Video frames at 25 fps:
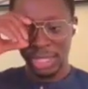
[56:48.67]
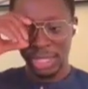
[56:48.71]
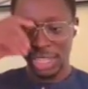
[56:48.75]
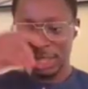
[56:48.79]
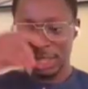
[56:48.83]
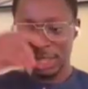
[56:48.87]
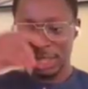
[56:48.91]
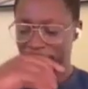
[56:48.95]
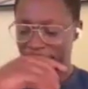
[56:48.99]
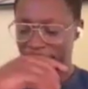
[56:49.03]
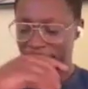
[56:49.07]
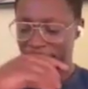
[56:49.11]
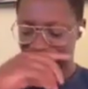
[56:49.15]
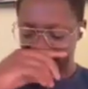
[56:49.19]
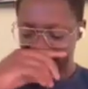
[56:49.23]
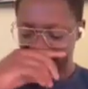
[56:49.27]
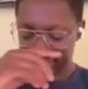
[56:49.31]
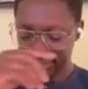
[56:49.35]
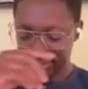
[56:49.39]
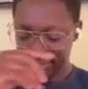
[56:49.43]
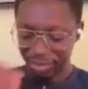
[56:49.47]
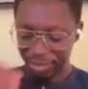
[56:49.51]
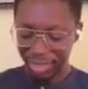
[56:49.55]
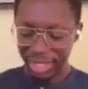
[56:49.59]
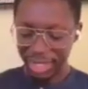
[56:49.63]
in the DMs,
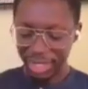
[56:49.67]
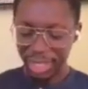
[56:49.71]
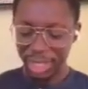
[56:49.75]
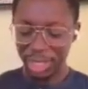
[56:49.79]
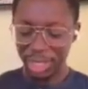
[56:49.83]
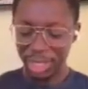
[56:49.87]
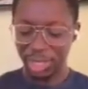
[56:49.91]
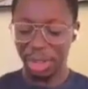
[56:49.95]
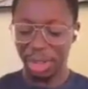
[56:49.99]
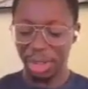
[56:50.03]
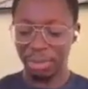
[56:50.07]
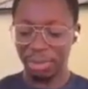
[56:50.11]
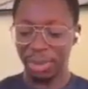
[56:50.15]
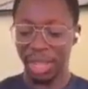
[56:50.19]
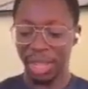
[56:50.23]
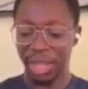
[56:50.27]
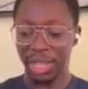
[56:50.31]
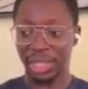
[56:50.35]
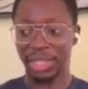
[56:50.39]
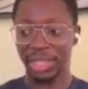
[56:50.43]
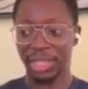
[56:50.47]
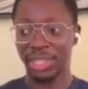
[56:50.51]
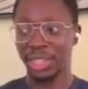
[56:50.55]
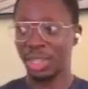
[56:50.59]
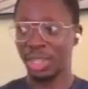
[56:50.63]
so I'm
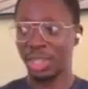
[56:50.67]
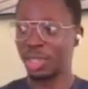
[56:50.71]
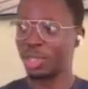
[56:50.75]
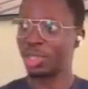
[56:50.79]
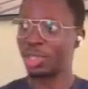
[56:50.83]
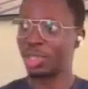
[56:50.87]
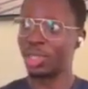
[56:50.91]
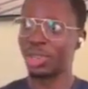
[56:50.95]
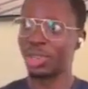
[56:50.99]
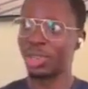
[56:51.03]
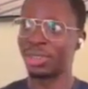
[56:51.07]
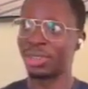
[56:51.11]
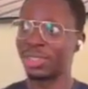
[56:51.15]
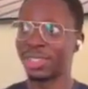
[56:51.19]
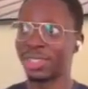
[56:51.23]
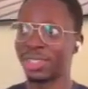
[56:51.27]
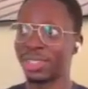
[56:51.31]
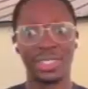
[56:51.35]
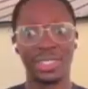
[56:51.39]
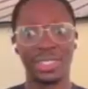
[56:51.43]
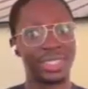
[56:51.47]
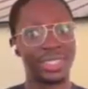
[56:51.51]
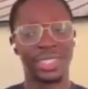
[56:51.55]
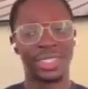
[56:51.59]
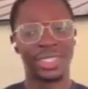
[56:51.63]
like, yo,
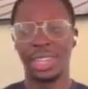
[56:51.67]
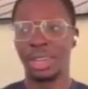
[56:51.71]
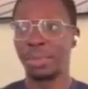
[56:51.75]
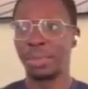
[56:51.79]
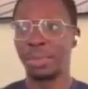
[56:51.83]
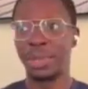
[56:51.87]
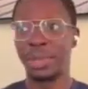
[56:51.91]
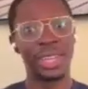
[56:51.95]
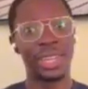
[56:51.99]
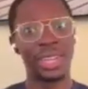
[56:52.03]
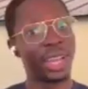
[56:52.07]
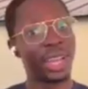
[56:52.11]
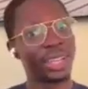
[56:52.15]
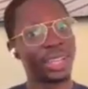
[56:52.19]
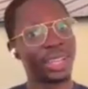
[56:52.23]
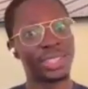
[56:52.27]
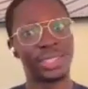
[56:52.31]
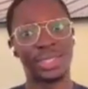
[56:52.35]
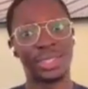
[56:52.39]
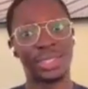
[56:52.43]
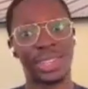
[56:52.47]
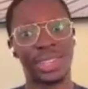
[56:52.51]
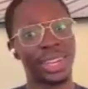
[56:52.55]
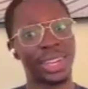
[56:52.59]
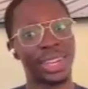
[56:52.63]
it'd be
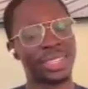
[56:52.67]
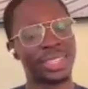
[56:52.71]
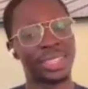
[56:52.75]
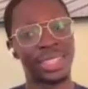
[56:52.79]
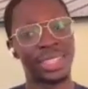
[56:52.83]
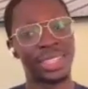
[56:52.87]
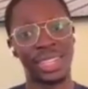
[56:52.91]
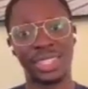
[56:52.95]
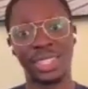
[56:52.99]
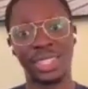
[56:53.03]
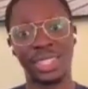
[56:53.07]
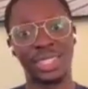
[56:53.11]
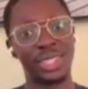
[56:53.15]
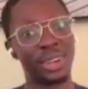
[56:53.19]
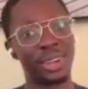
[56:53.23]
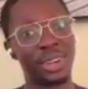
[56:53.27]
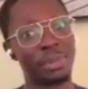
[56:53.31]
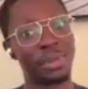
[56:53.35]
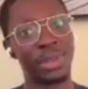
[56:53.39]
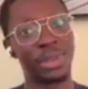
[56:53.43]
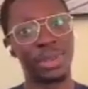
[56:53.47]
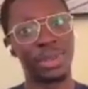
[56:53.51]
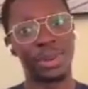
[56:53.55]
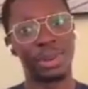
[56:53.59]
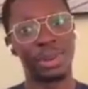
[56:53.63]
nice to kind of take the
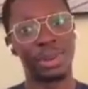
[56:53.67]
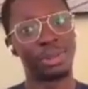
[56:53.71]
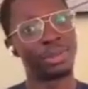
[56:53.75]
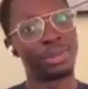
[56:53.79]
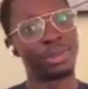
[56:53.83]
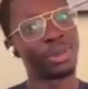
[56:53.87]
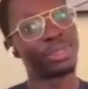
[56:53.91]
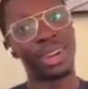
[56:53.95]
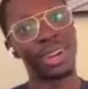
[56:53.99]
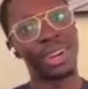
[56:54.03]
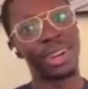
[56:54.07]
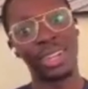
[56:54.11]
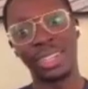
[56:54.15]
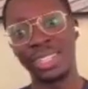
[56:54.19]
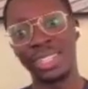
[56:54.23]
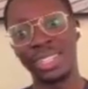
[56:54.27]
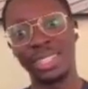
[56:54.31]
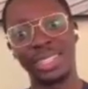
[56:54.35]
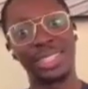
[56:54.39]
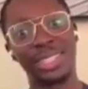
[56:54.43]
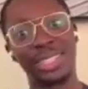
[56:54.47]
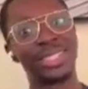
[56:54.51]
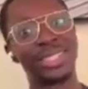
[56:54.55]
W and roll right